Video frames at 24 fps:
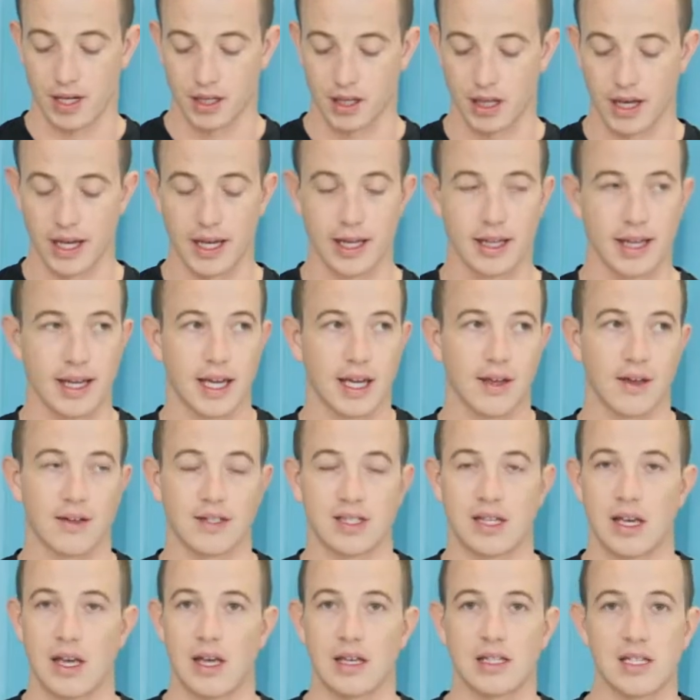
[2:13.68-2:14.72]
client,
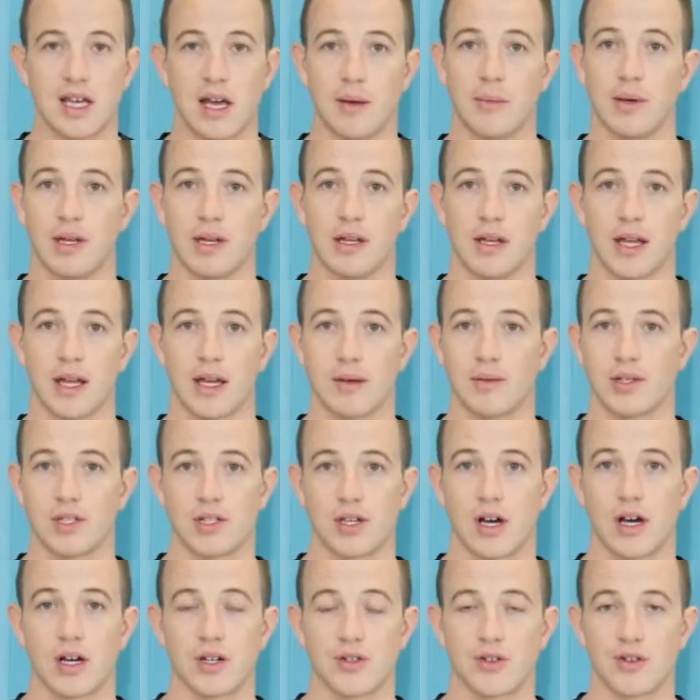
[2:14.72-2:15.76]
say I'm in a
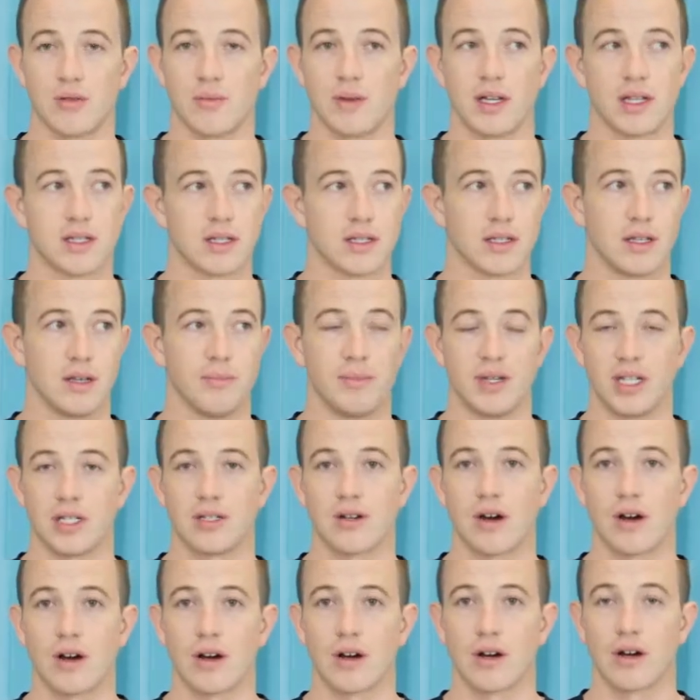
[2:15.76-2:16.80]
massage room, it's a bit
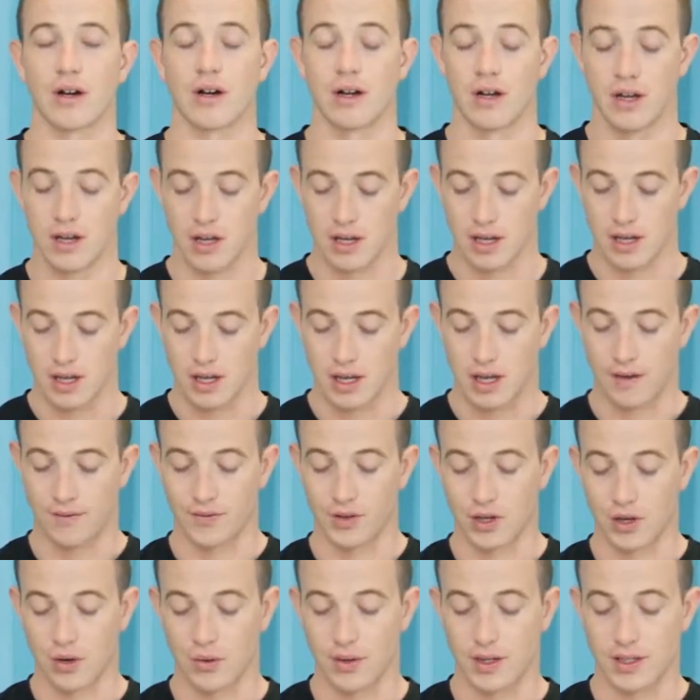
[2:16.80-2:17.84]
darker. If
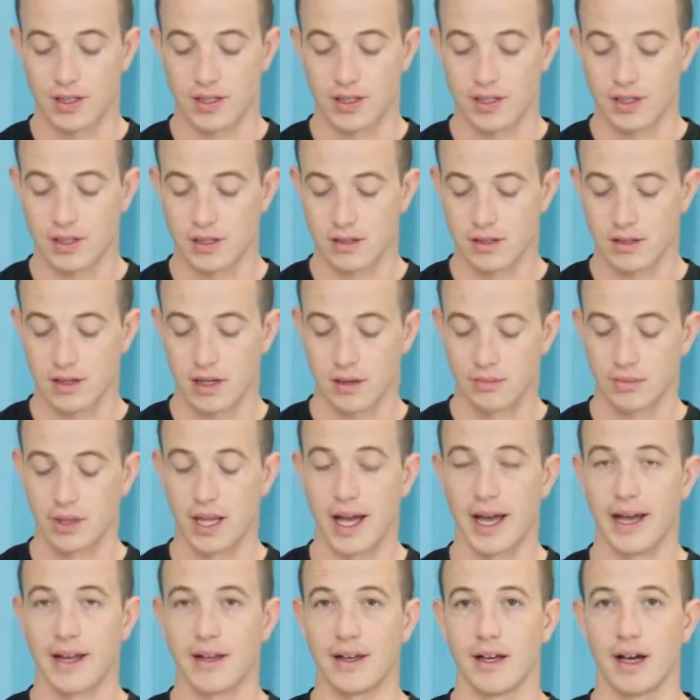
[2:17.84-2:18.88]
they're always
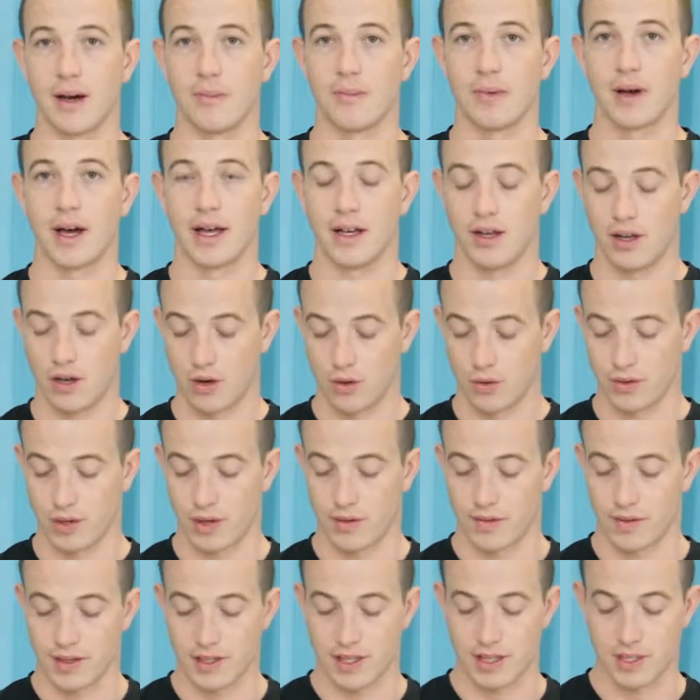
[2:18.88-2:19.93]
lined up, I know
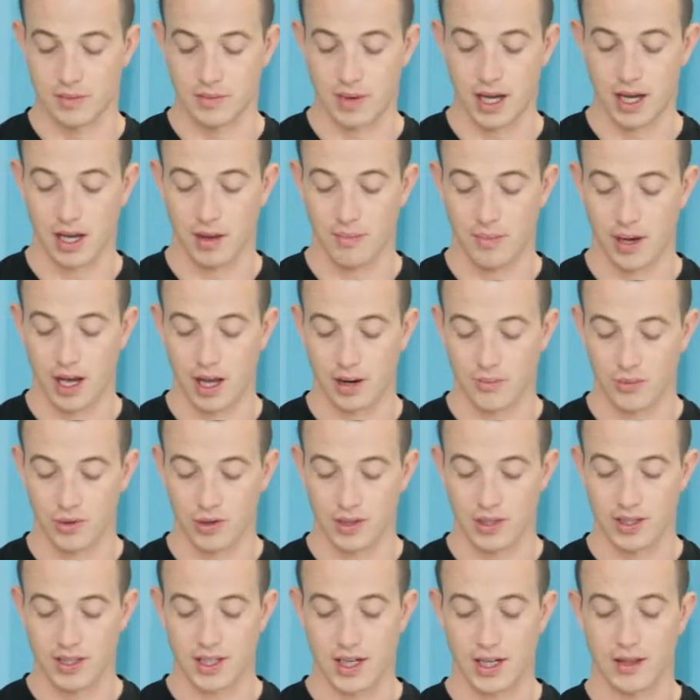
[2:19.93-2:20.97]
that this is my Cabana
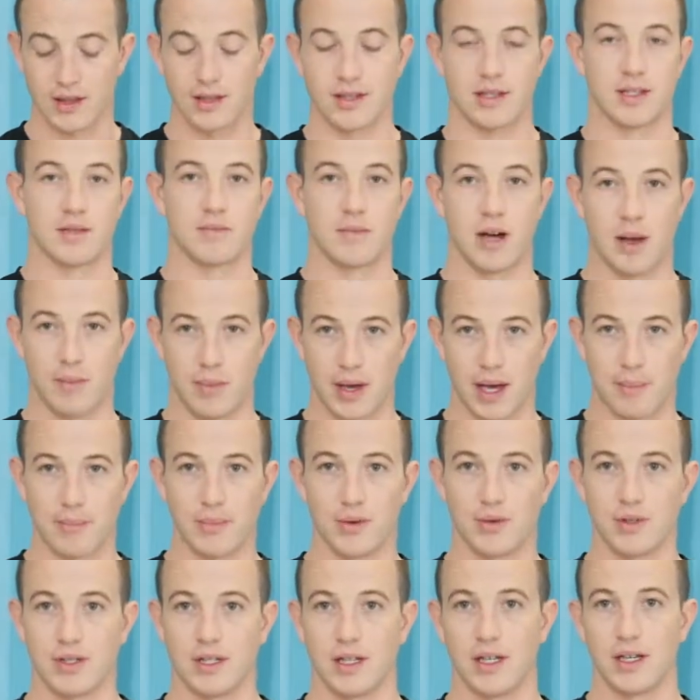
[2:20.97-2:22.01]
Boy scent, this is my
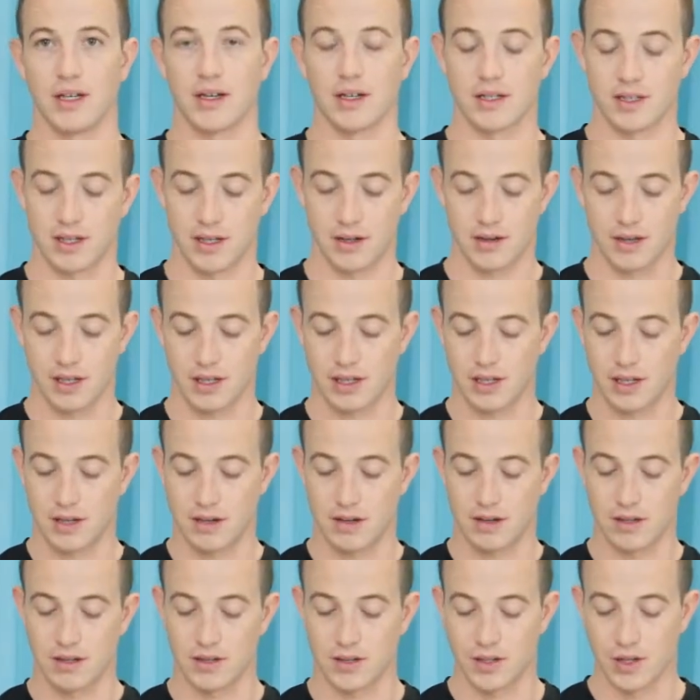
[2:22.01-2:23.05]
Bamboo Antique, etc.,
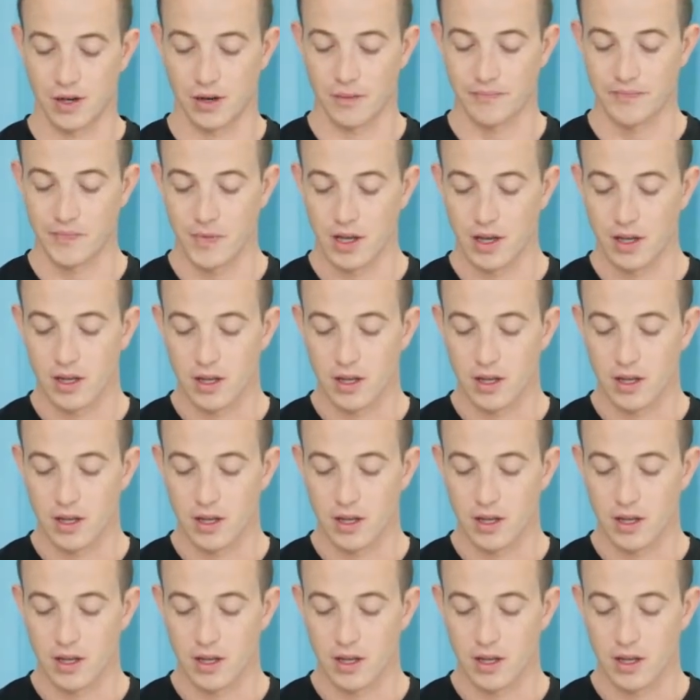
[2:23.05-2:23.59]
etc. So